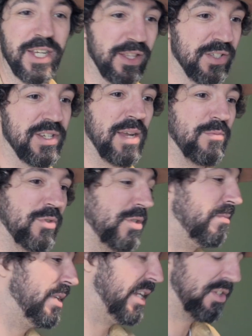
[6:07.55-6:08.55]
in the same
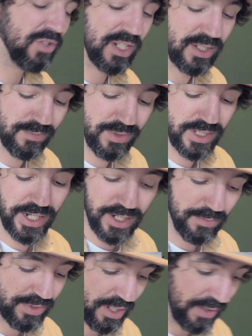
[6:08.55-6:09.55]
room and actually set
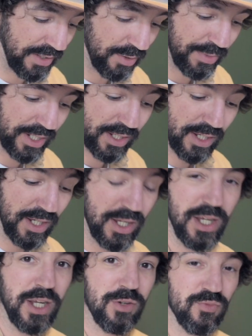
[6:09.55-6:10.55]
up, so it'll be
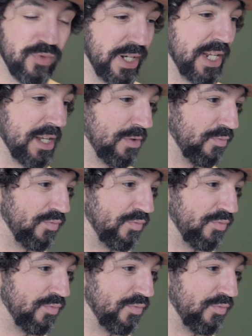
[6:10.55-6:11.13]
really,